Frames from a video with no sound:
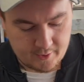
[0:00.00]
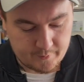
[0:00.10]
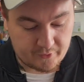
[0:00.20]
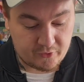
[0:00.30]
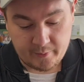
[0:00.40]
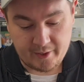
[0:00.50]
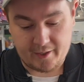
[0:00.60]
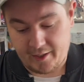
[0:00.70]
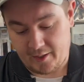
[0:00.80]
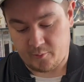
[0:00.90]
I'm assuming
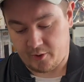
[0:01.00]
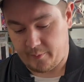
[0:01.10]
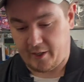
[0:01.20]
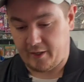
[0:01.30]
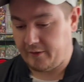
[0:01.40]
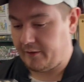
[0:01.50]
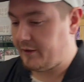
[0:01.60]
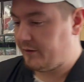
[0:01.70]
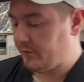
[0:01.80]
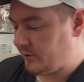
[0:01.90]
at Kmart back in the
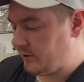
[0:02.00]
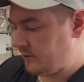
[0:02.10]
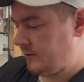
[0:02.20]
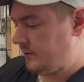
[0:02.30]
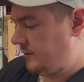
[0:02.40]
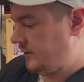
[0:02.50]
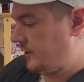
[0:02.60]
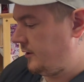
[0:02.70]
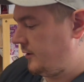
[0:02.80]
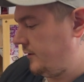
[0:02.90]
day as well.
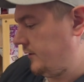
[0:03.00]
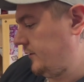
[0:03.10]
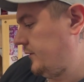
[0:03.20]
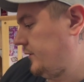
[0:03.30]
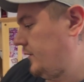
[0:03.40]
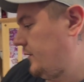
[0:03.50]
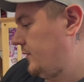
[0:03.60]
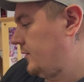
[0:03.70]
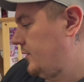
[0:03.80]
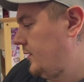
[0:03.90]
This is
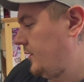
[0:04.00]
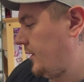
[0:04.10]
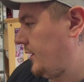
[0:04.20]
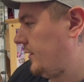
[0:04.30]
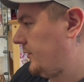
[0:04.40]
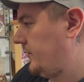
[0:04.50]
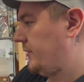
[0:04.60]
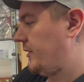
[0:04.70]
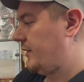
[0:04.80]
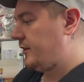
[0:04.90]

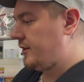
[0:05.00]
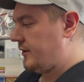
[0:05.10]
Calcifier.